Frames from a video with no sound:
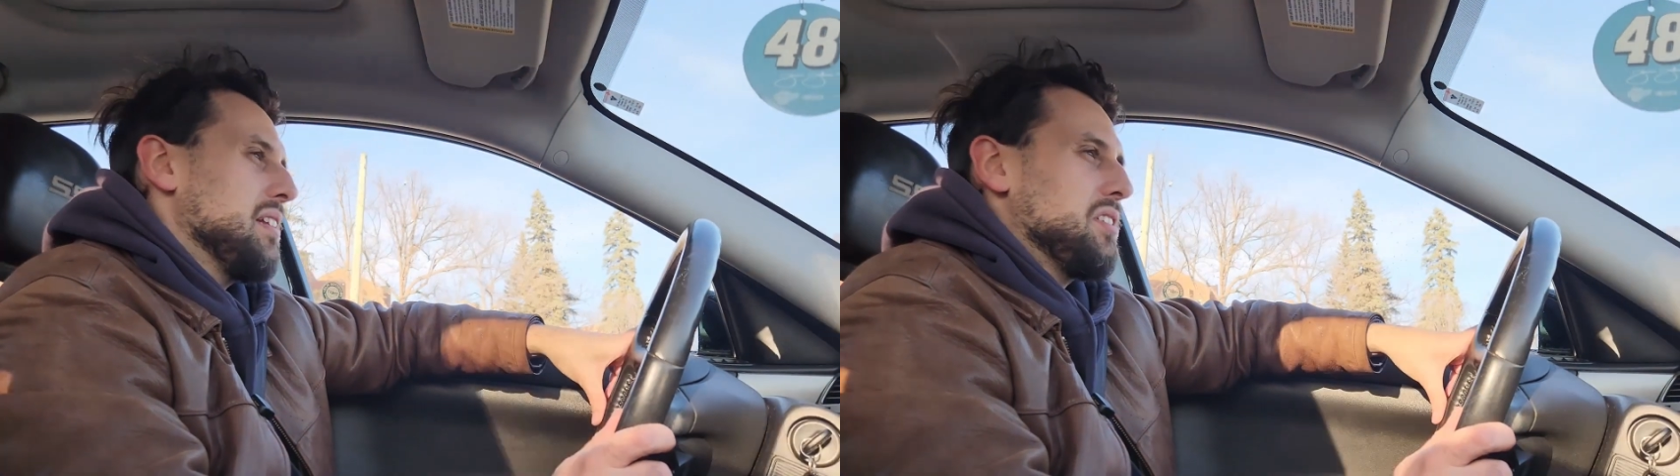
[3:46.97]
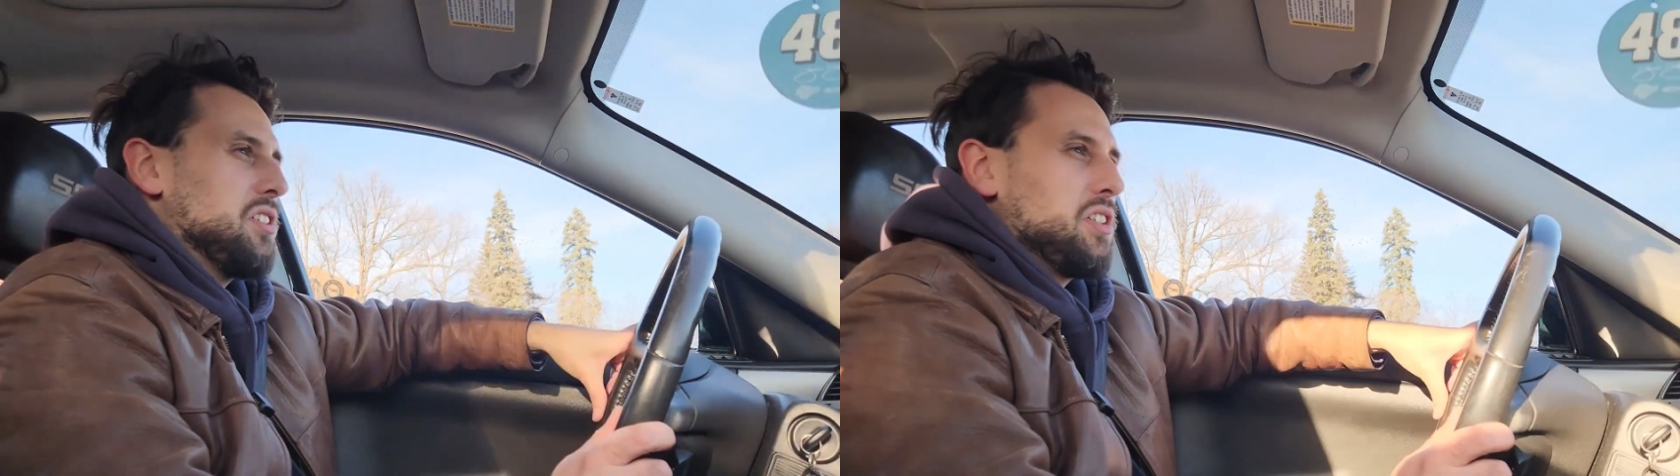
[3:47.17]

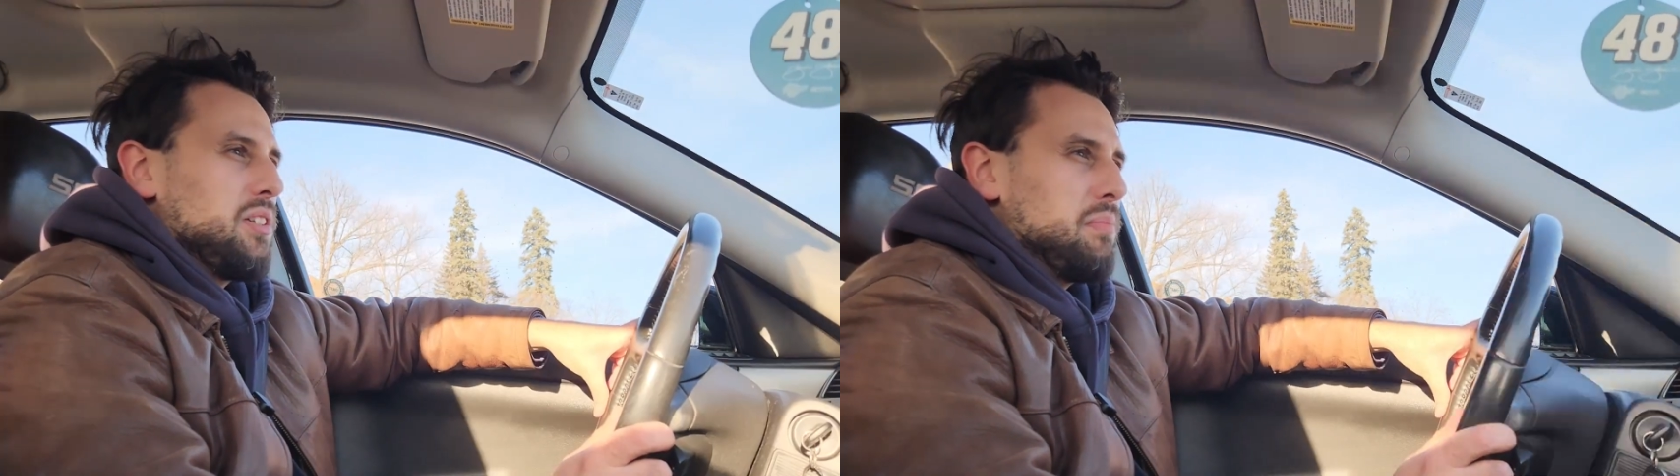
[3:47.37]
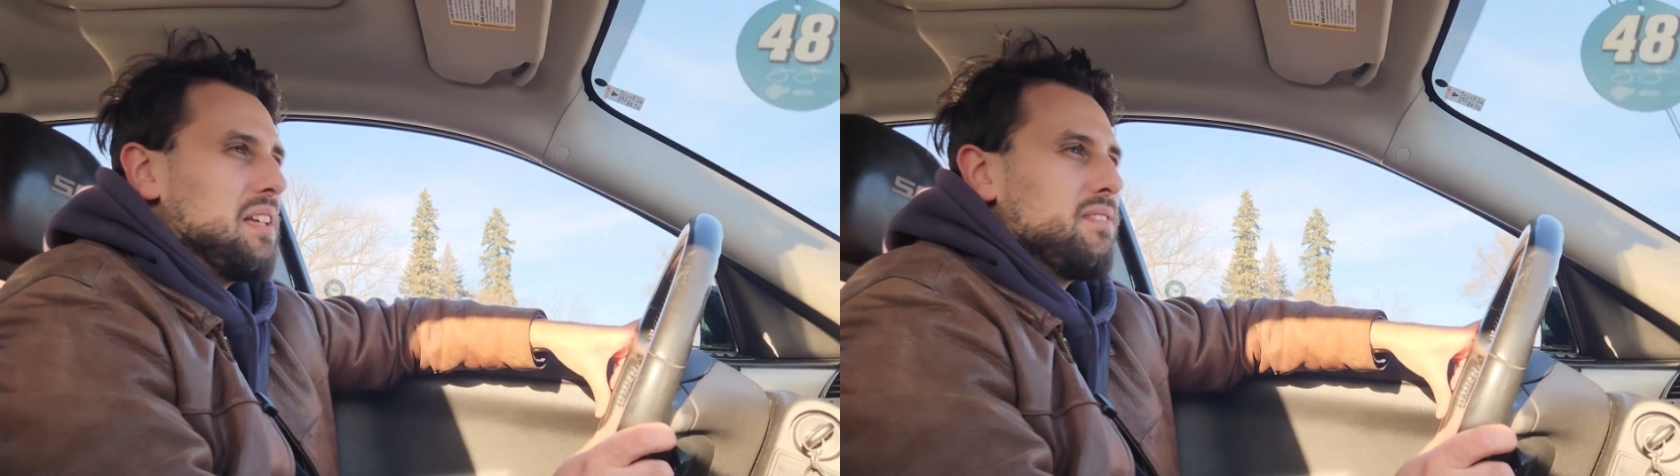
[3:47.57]
it
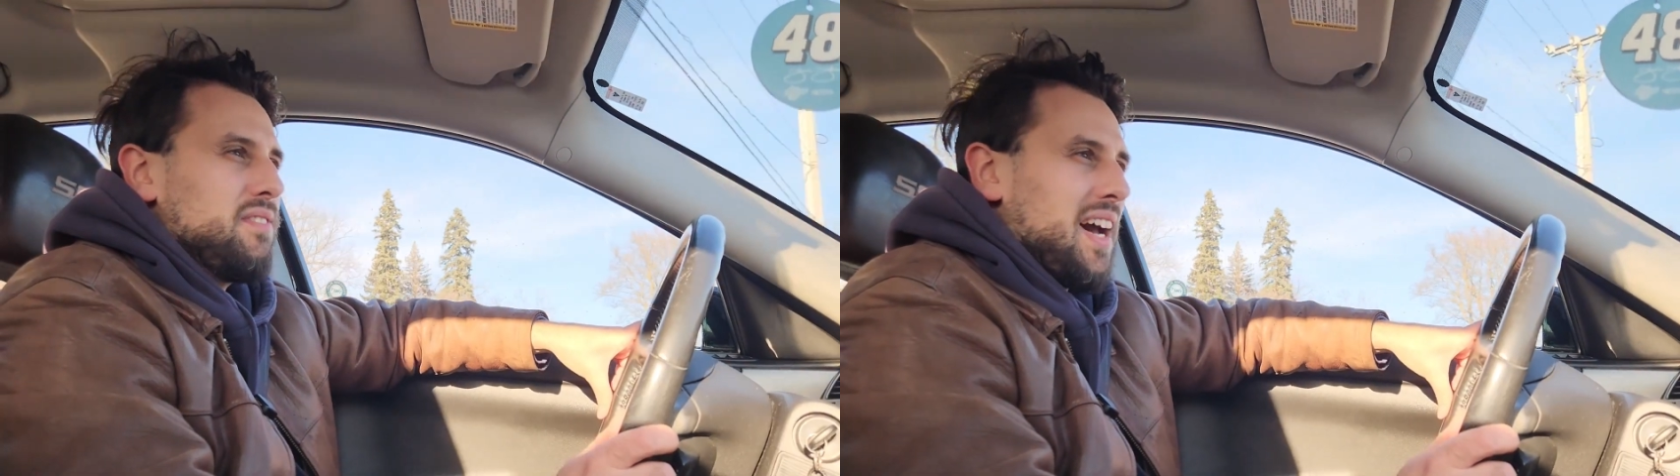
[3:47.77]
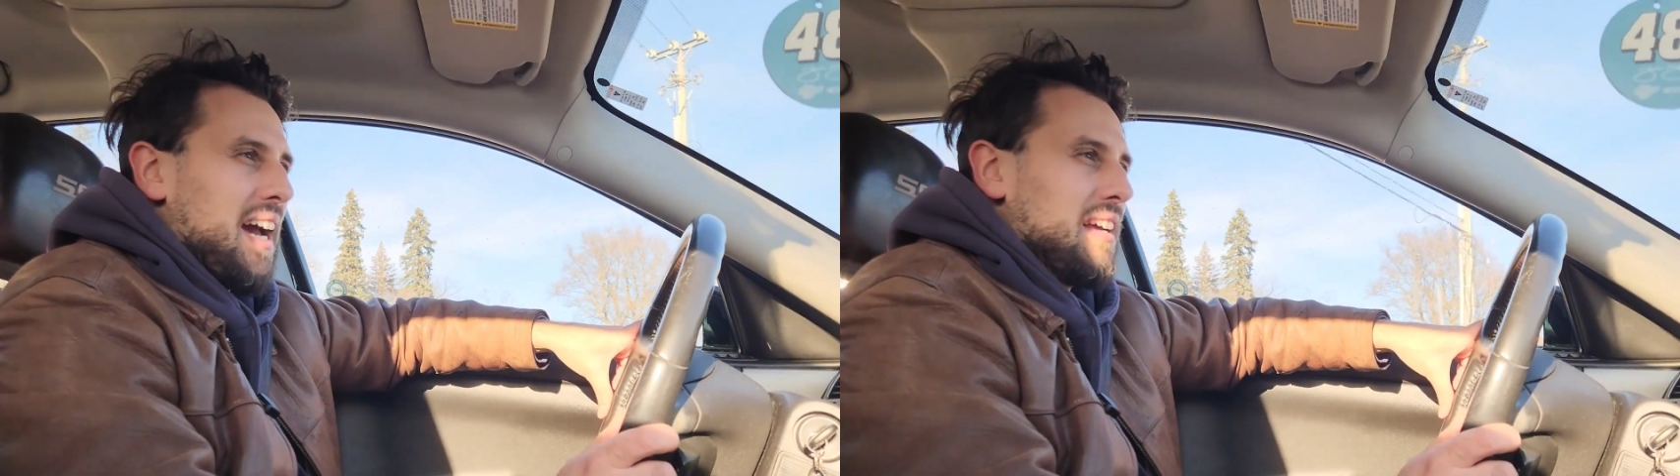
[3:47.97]
should be
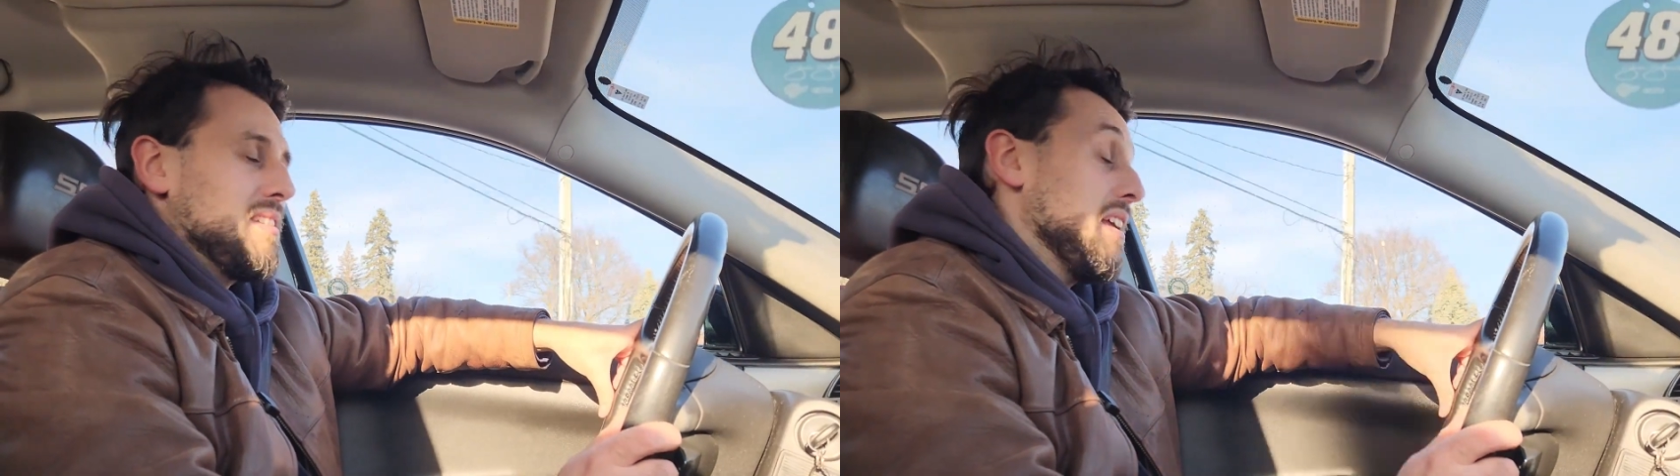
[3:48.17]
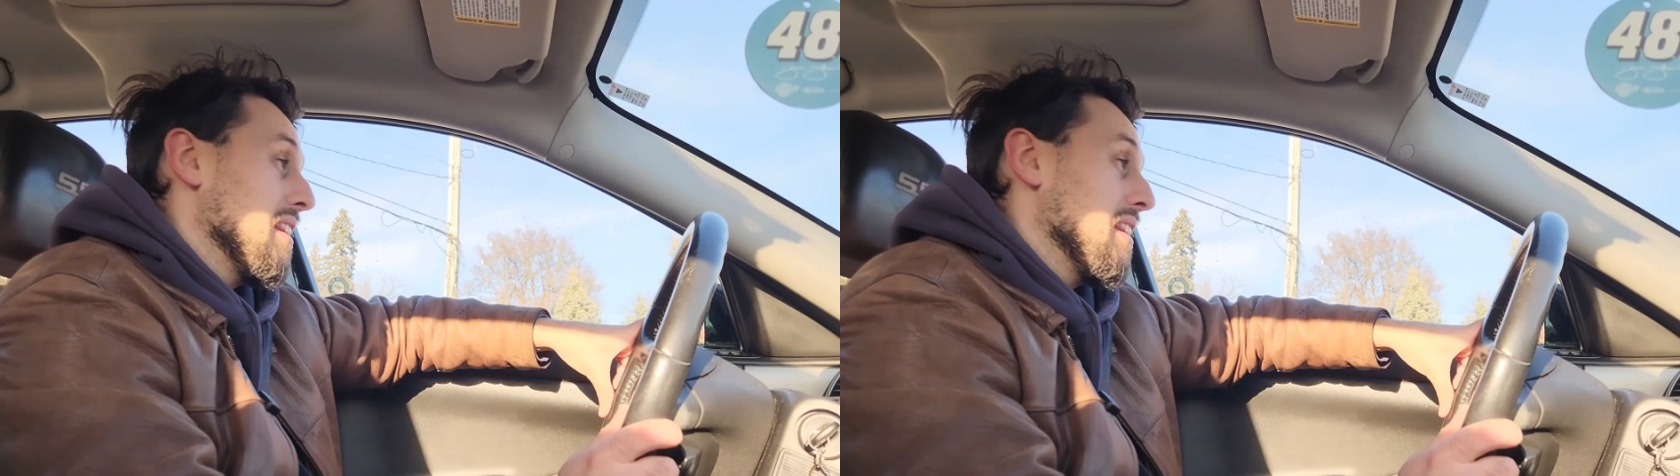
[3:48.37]
fast.